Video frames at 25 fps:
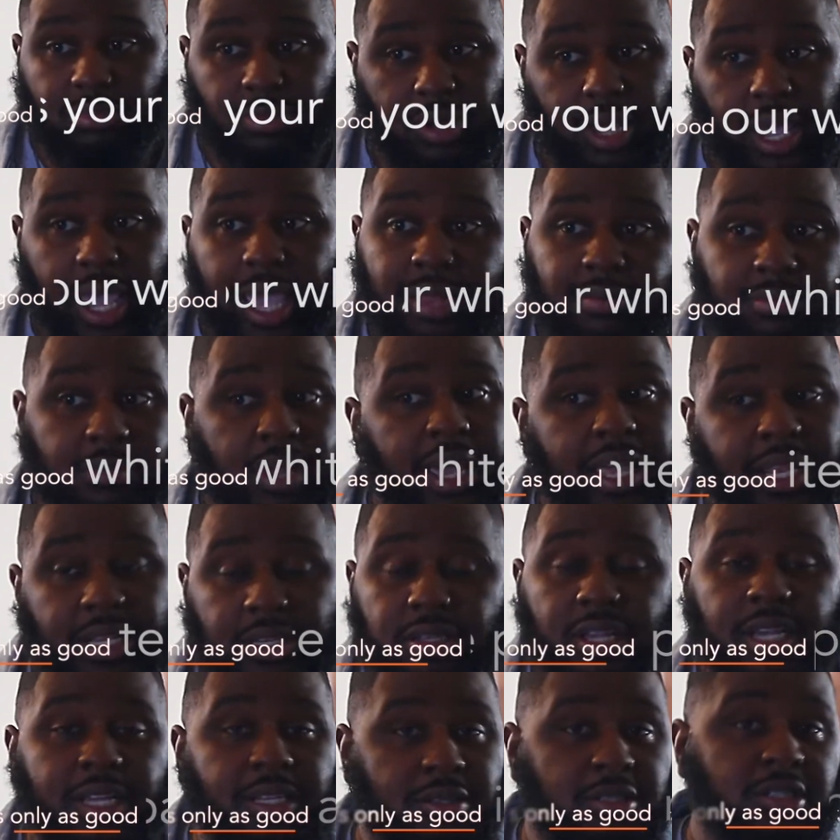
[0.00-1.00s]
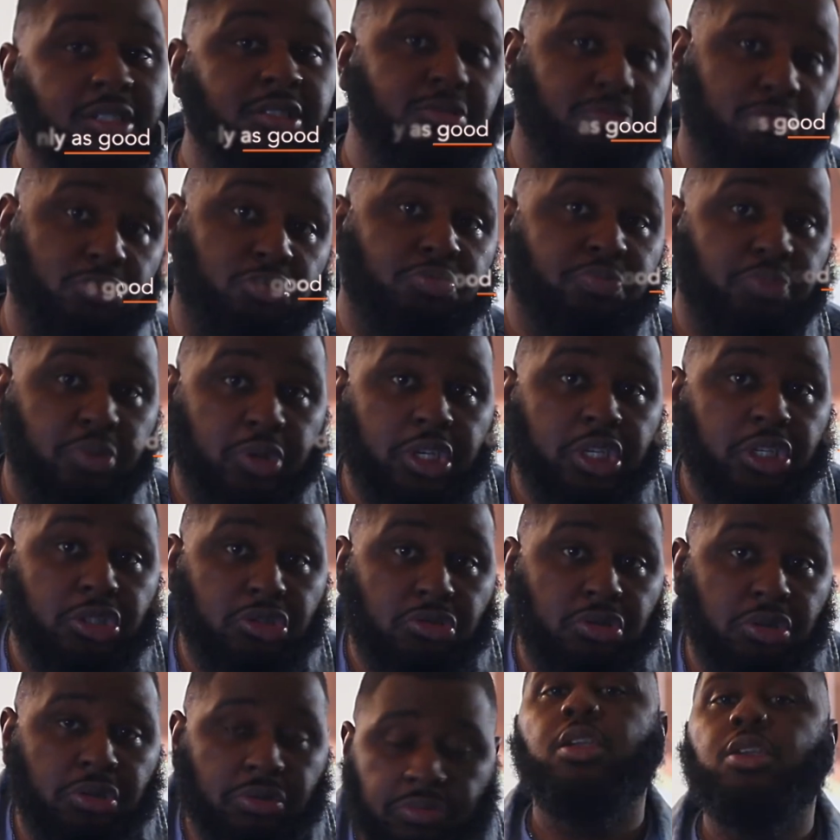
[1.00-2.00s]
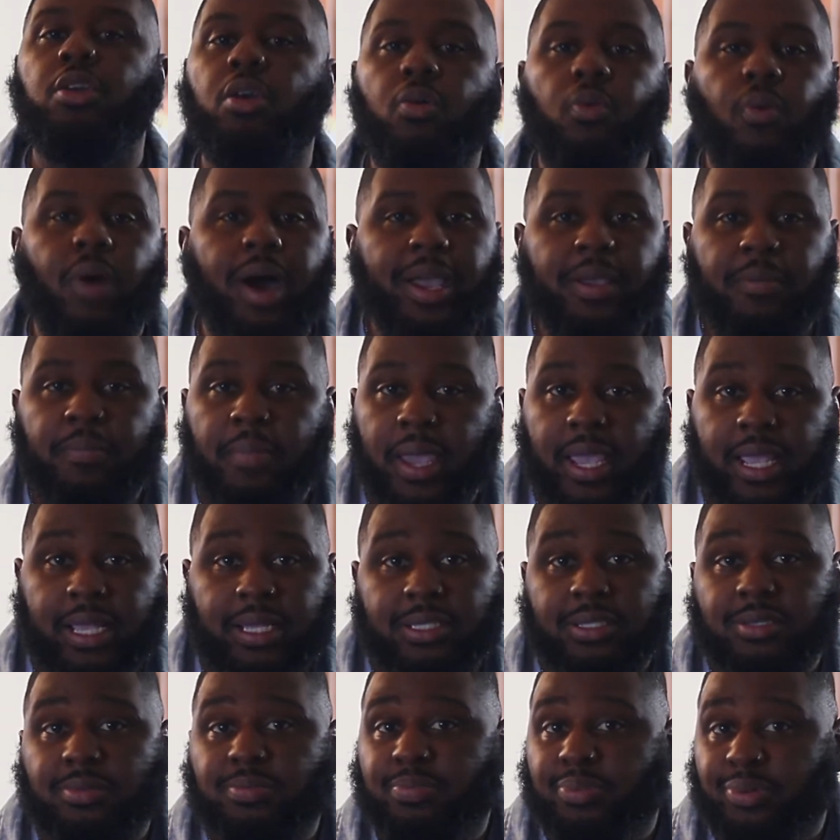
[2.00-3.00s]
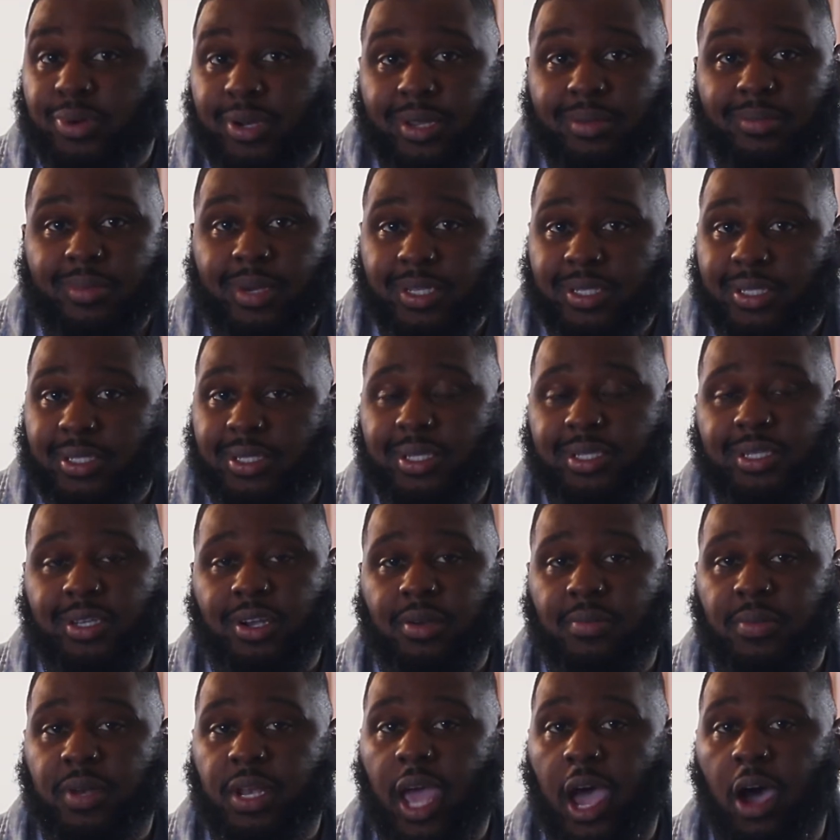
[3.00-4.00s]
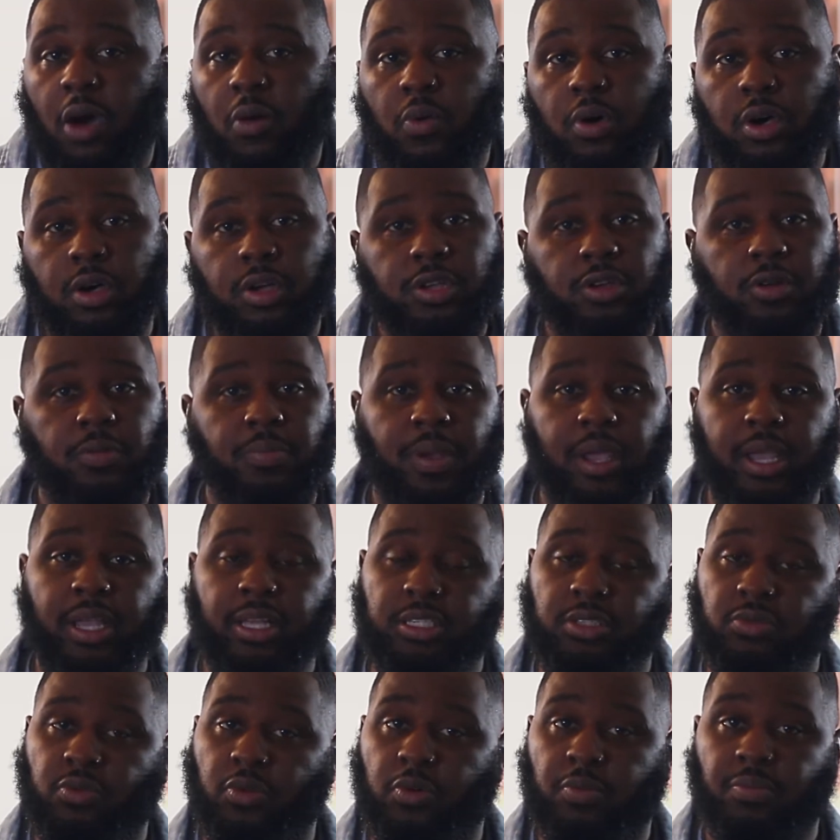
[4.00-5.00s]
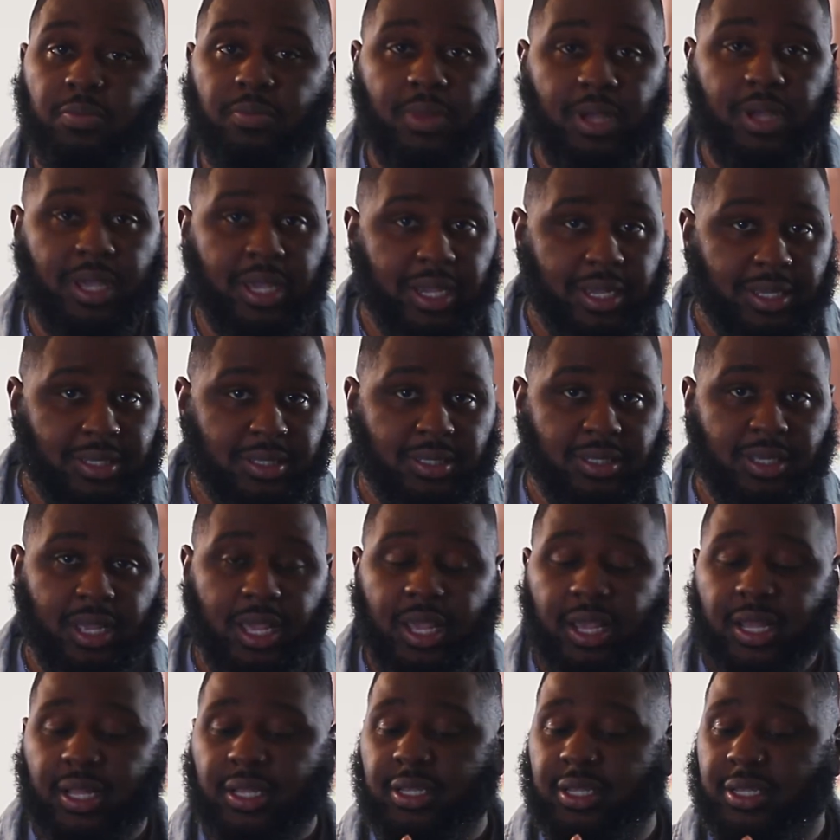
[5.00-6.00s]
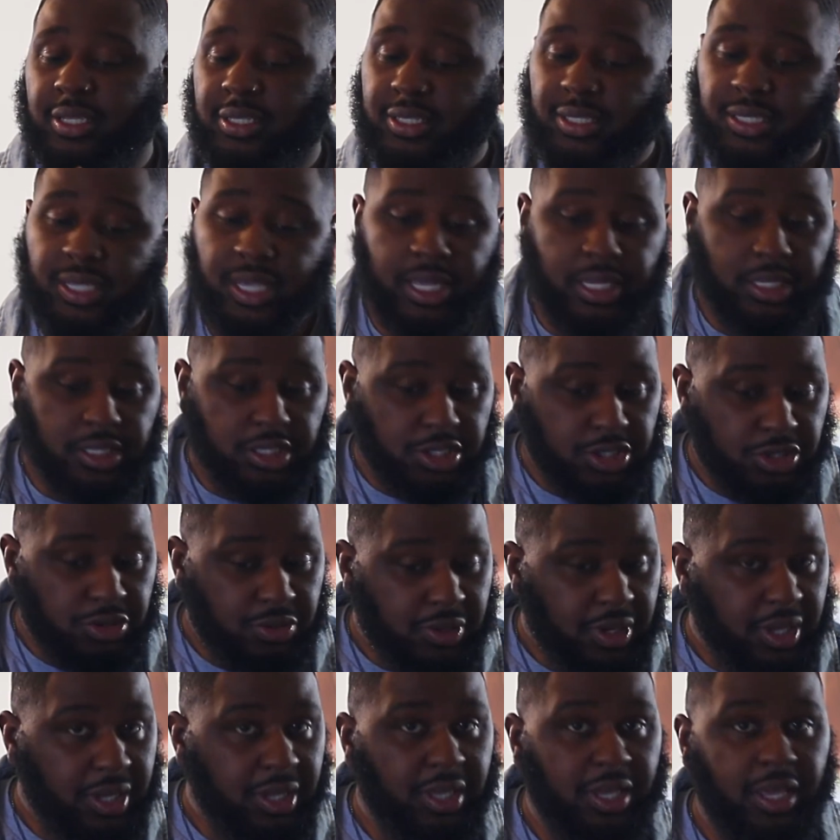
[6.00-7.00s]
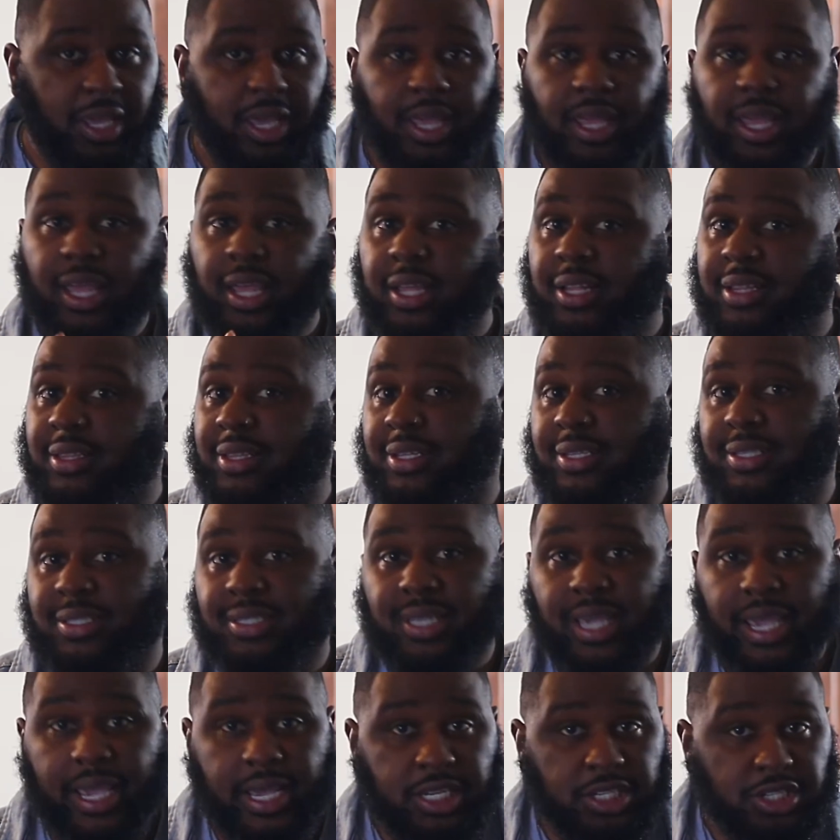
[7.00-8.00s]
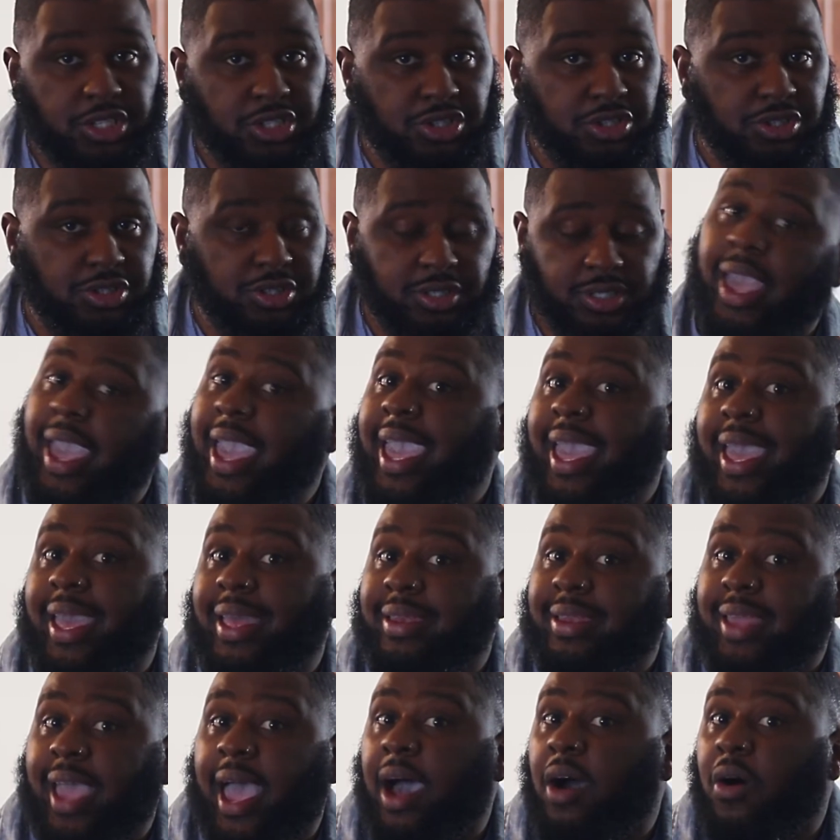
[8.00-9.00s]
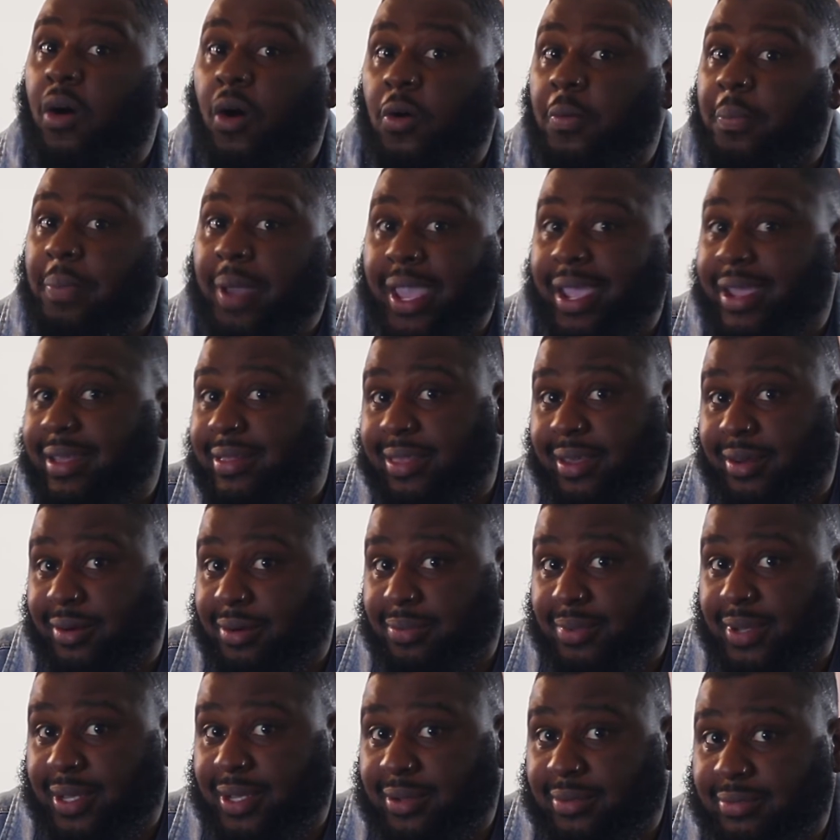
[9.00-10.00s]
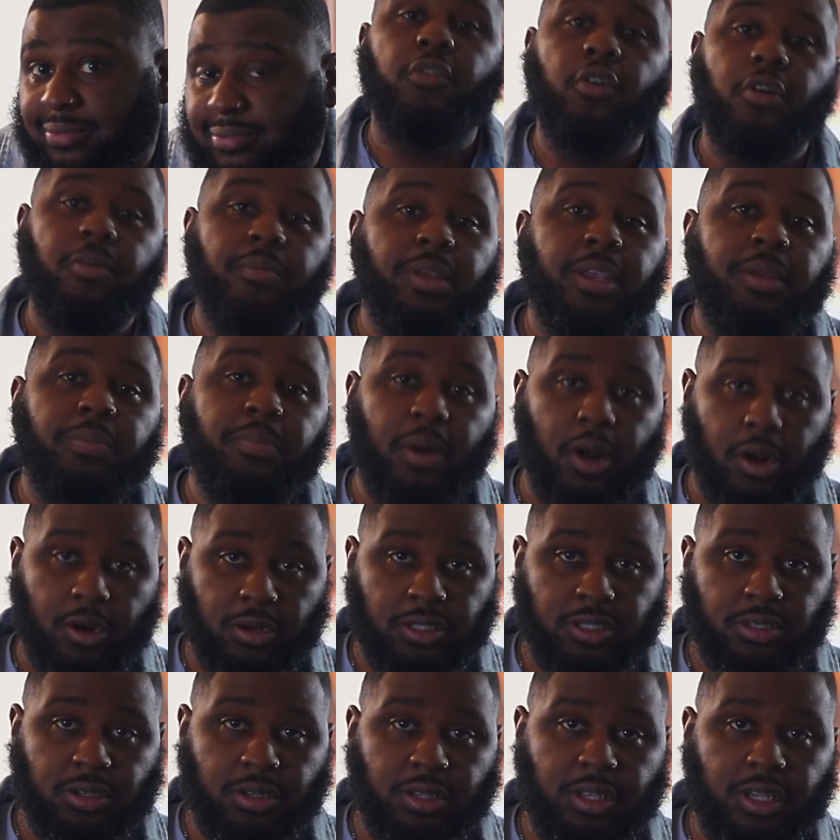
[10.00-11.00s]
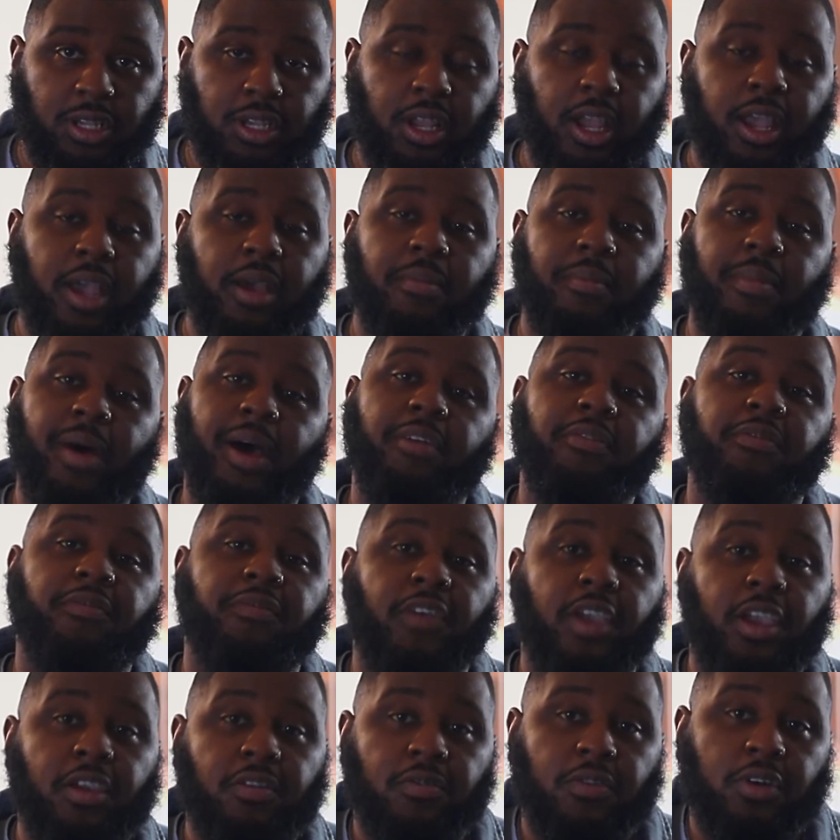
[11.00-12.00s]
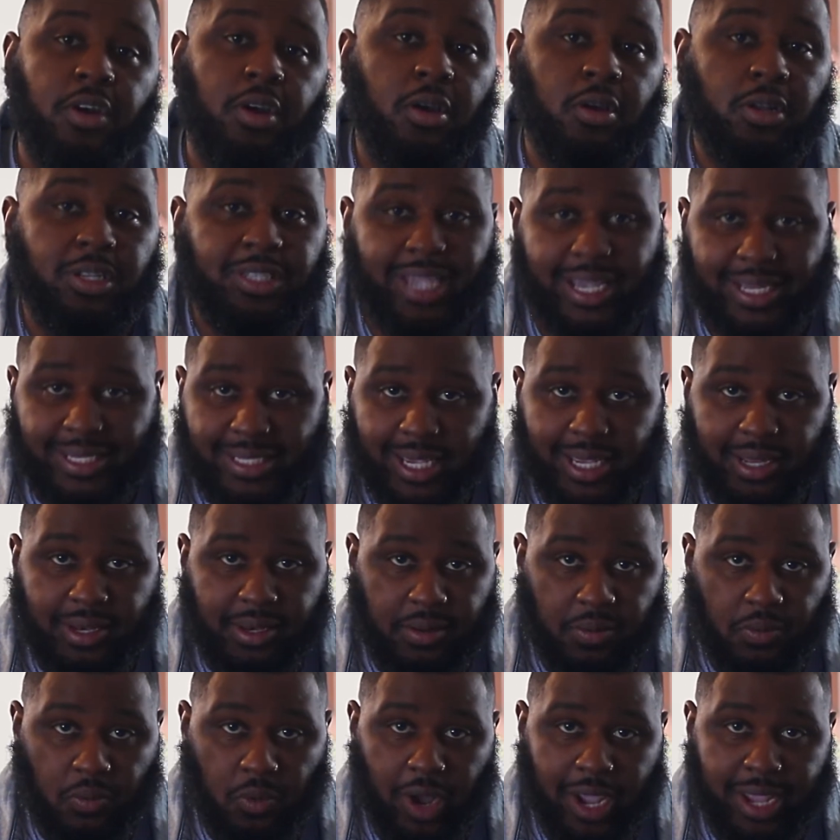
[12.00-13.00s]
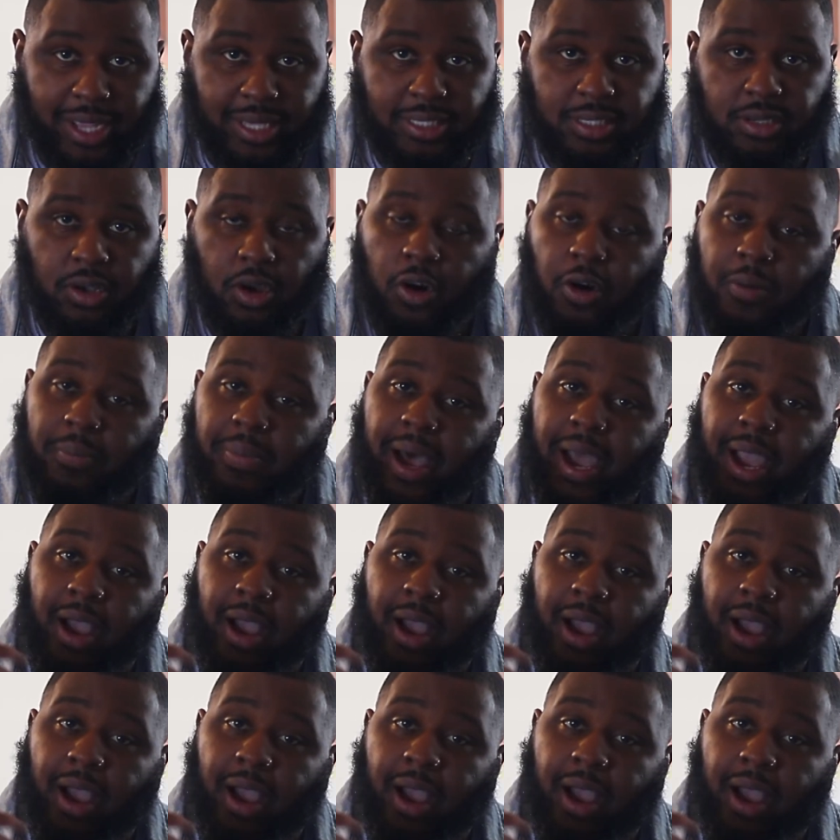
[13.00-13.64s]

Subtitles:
And it is pretty true. Your white paints pretty much determine how well your paints will mix, the tints you can get, the textures, and how opaque they'll be. For me personally, my favorite titanium whites are by